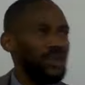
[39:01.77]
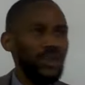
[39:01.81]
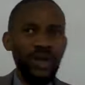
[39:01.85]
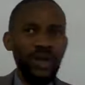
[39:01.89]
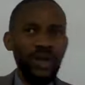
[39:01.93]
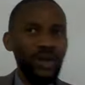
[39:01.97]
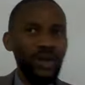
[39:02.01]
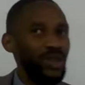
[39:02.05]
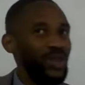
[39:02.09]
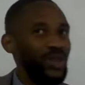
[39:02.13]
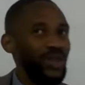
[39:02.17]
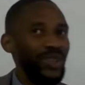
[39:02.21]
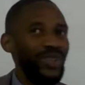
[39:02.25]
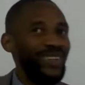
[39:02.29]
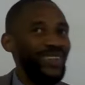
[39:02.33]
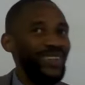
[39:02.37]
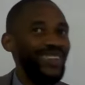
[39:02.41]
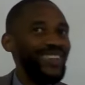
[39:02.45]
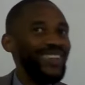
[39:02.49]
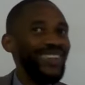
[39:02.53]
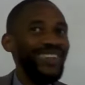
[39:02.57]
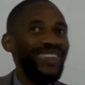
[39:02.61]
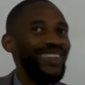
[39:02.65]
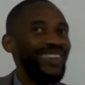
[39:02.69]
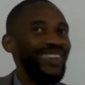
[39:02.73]
No, no,
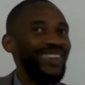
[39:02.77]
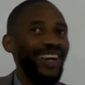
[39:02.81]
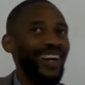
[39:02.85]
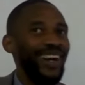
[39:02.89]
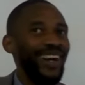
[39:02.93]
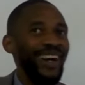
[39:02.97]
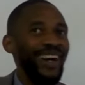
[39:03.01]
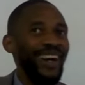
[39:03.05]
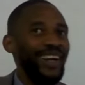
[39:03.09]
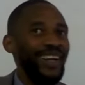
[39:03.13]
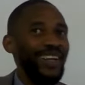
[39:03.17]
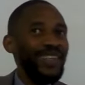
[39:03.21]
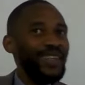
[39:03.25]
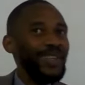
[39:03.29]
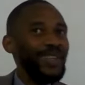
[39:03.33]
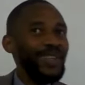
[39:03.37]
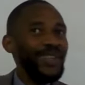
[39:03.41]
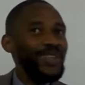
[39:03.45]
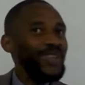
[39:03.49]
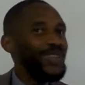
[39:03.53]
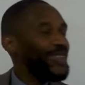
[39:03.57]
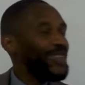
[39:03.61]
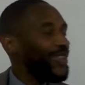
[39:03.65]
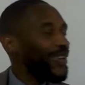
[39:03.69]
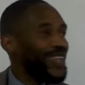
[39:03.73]
no, no. You,
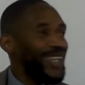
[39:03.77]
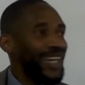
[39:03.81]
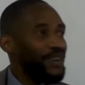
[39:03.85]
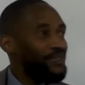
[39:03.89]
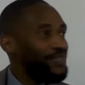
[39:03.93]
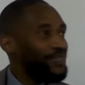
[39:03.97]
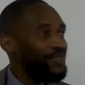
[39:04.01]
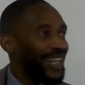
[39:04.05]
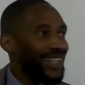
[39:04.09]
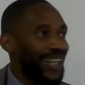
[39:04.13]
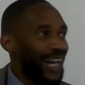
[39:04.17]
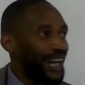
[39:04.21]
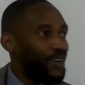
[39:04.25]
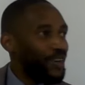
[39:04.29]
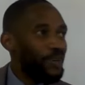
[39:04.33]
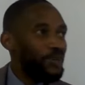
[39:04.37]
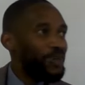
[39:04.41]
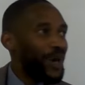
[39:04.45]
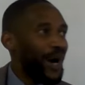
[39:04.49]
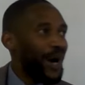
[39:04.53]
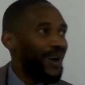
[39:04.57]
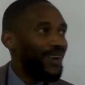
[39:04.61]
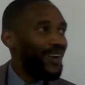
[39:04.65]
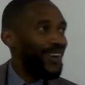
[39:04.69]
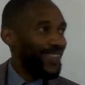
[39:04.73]
you don't have that kind of
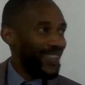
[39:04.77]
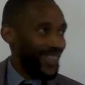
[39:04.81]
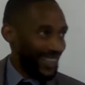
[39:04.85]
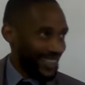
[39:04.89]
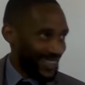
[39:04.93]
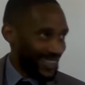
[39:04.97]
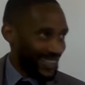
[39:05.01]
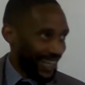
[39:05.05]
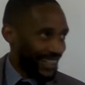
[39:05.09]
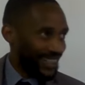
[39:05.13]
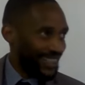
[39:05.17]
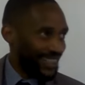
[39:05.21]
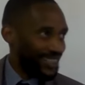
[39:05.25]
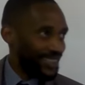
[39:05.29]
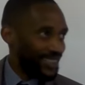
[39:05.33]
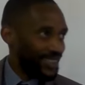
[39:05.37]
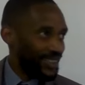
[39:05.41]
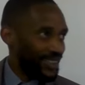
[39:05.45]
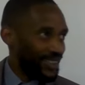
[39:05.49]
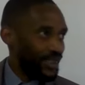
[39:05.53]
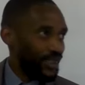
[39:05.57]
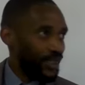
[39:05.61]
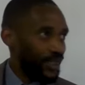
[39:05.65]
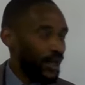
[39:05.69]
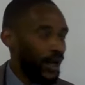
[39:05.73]
power. You understand?
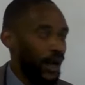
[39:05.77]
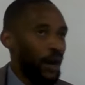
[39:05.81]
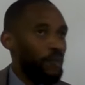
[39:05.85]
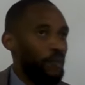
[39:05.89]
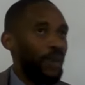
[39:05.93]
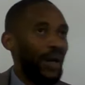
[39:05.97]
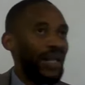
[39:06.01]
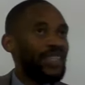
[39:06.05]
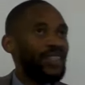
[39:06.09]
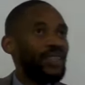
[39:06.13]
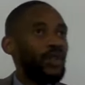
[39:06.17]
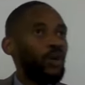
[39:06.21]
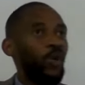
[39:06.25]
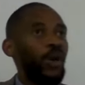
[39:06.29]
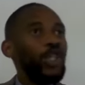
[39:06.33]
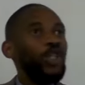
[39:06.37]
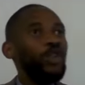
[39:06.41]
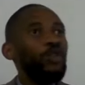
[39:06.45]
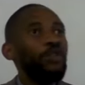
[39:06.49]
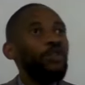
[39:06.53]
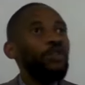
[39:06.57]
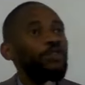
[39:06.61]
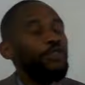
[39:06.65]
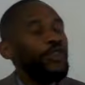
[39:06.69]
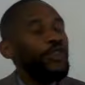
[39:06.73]
But when
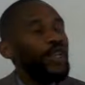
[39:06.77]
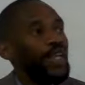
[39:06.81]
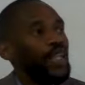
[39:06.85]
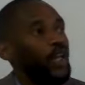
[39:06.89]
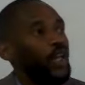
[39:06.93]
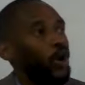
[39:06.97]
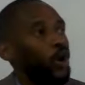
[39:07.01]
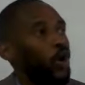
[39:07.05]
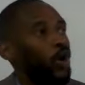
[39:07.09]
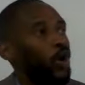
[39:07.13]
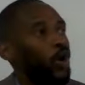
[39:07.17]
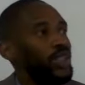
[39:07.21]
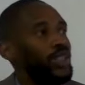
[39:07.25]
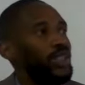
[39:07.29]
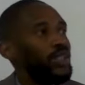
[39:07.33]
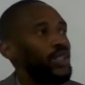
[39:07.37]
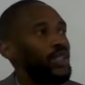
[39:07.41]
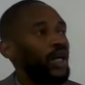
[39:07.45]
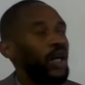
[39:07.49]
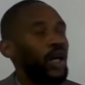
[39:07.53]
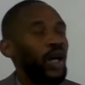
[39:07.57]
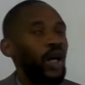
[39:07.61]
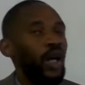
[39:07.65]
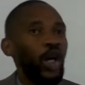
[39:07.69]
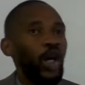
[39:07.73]
you fear the Lord,
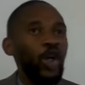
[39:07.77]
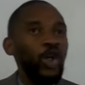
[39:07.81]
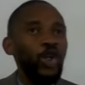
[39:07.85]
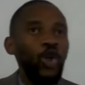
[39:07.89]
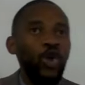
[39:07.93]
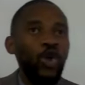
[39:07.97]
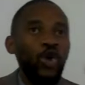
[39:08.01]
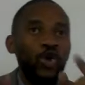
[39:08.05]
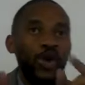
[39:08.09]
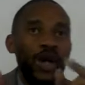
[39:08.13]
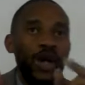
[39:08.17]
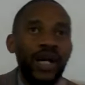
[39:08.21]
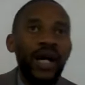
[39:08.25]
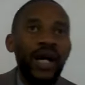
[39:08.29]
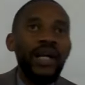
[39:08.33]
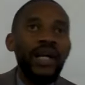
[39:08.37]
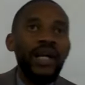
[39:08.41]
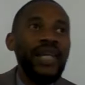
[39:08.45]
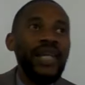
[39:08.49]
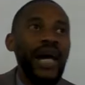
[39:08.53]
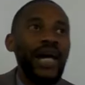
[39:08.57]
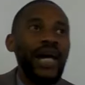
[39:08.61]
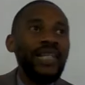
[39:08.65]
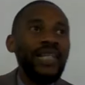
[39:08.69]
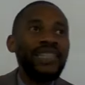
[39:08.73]
you
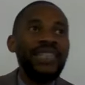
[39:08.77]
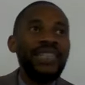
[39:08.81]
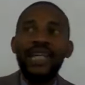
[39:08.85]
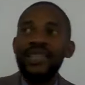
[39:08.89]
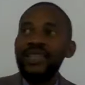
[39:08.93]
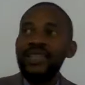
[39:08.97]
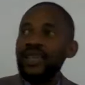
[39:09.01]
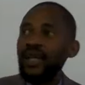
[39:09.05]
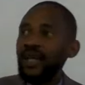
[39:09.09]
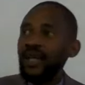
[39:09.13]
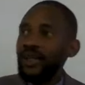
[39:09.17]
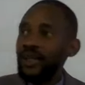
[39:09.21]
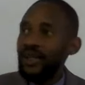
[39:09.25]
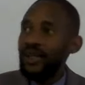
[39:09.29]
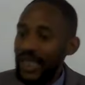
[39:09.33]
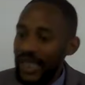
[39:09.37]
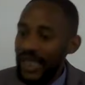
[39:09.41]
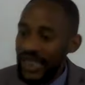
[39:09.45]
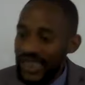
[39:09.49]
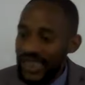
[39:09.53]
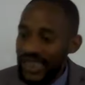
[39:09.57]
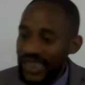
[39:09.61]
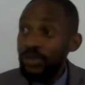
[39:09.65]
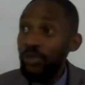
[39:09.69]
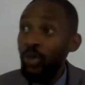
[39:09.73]
recognize that
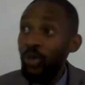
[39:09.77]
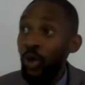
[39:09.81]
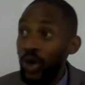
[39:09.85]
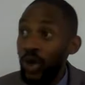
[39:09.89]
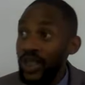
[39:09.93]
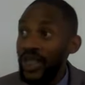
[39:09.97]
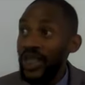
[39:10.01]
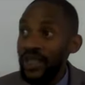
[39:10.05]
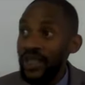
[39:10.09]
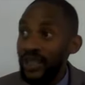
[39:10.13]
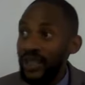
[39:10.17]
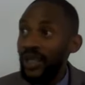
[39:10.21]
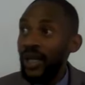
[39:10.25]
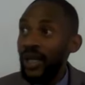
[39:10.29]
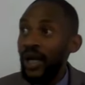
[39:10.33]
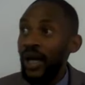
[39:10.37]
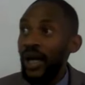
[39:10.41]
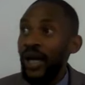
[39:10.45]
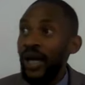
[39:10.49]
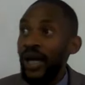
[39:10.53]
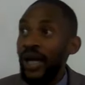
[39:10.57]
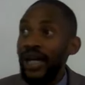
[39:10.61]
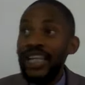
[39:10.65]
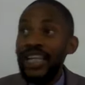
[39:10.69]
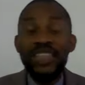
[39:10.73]
this morning
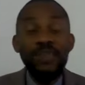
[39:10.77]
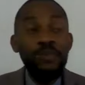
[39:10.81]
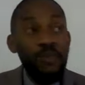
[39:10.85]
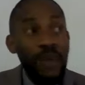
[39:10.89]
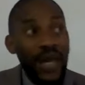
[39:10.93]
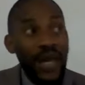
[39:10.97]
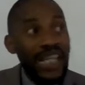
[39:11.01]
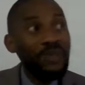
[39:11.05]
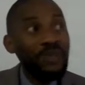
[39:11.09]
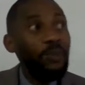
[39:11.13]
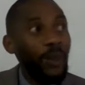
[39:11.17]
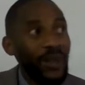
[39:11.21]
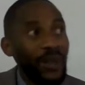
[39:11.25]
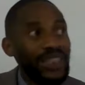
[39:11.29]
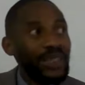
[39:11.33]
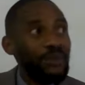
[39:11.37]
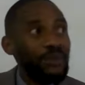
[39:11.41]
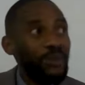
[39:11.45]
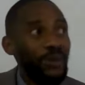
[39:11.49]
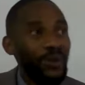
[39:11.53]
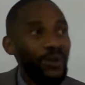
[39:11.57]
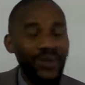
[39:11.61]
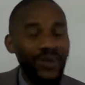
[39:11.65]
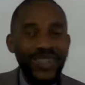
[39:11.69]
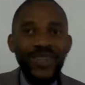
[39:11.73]
is made
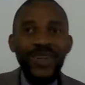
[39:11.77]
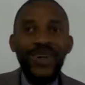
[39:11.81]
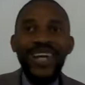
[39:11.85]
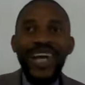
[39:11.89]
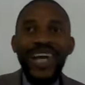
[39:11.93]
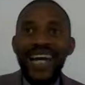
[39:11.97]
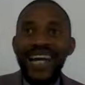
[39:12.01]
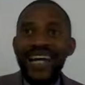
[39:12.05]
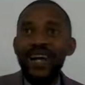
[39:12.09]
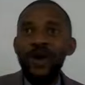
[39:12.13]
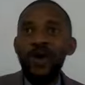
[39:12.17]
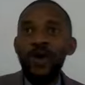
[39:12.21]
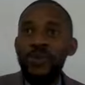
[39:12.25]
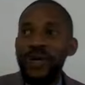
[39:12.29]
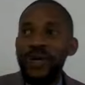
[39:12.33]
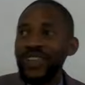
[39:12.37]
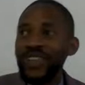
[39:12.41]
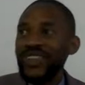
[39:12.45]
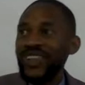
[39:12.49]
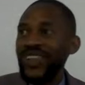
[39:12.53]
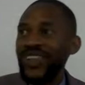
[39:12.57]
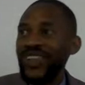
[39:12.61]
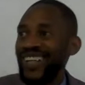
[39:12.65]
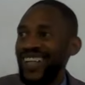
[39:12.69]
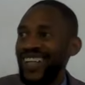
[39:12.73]
possible, you know, like a
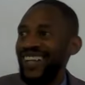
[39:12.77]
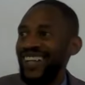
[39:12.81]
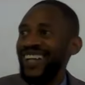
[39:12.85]
commercial.